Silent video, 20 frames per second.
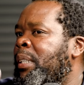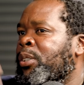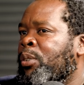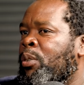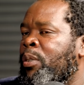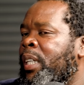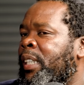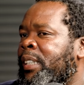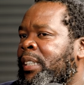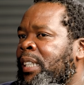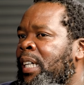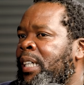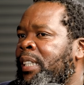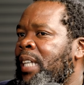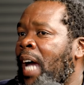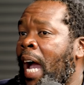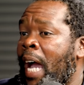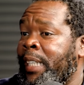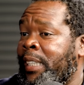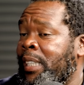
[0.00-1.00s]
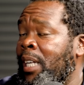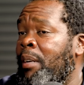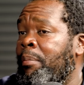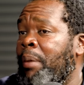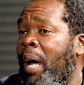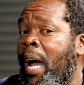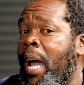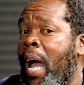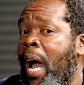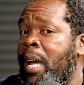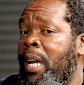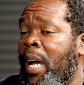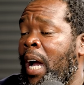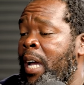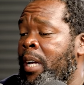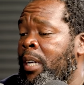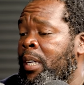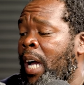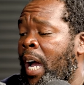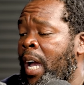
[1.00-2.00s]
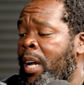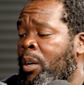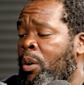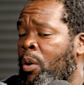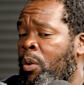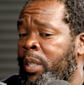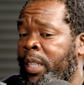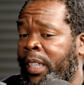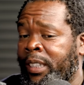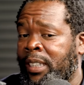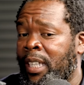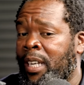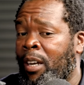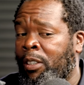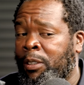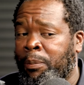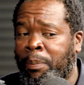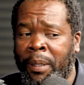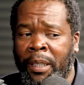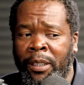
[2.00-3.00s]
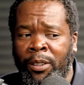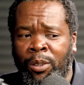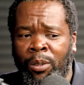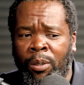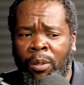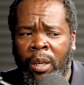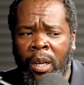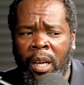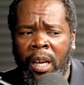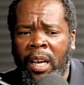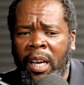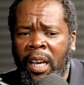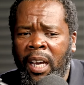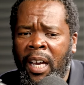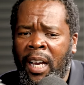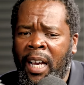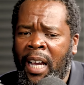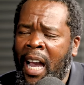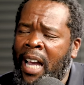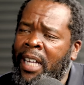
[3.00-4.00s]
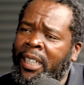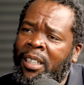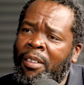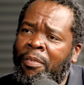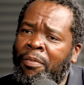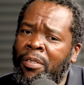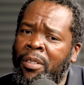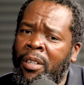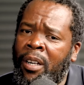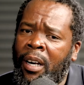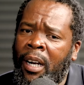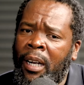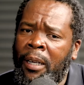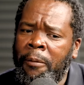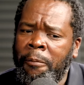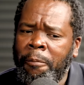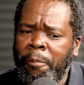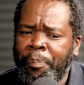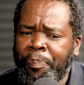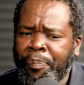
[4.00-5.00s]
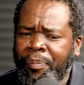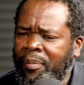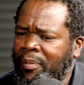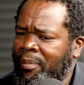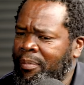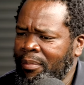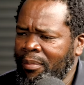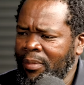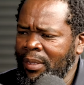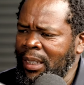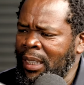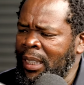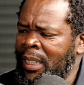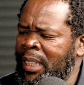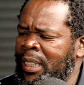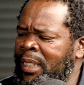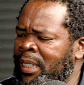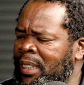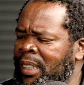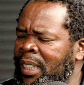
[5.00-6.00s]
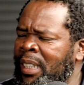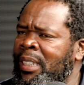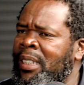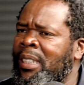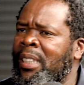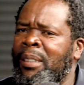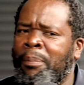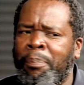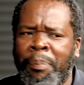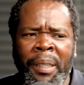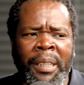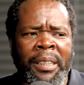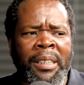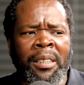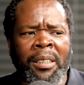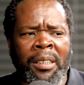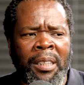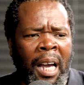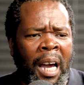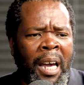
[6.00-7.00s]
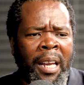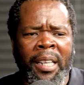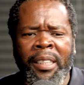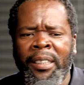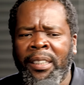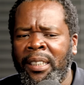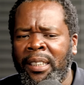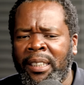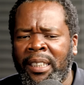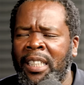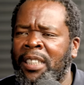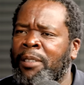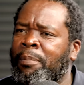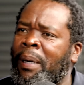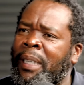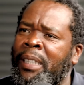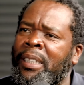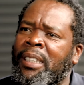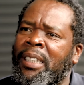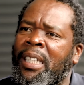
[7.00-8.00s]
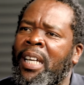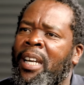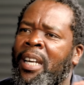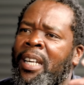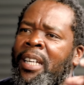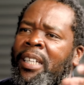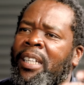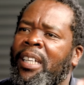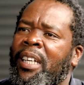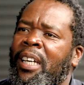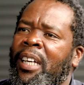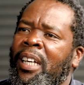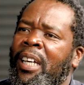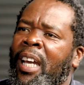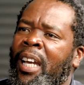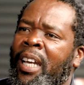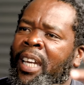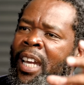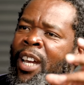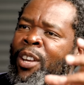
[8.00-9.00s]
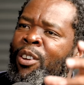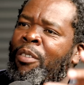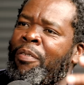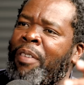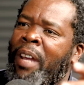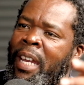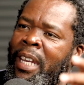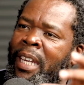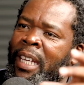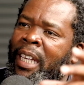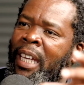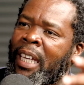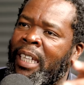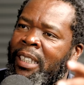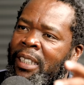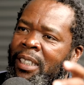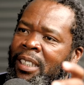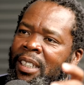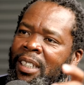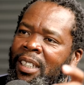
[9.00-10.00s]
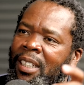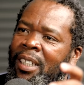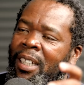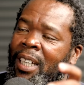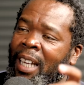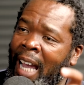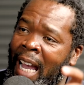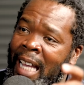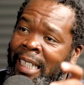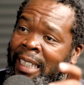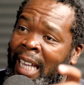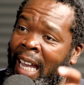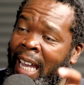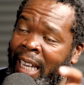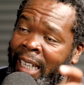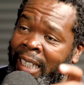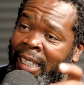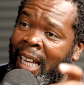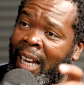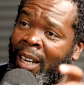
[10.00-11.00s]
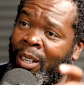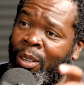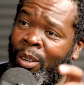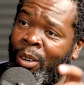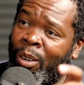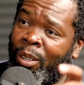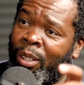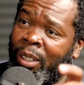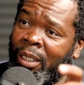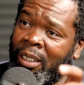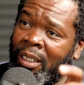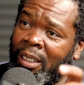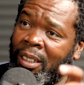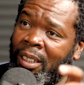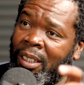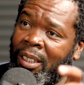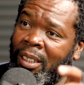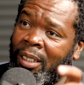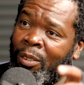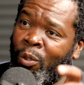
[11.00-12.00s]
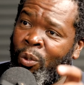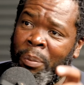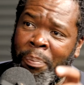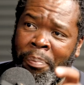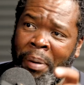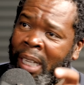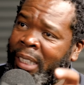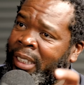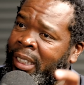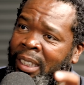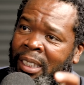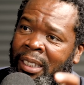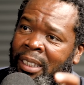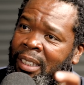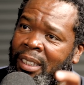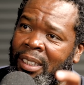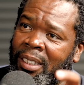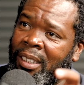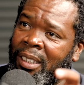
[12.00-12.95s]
as good as dead. Yeah. I go yesterday. I was speaking to a guy at the funeral. He's busy arranging things, but he's carrying a can of Heineken. Guys, I hate alcohol with passion.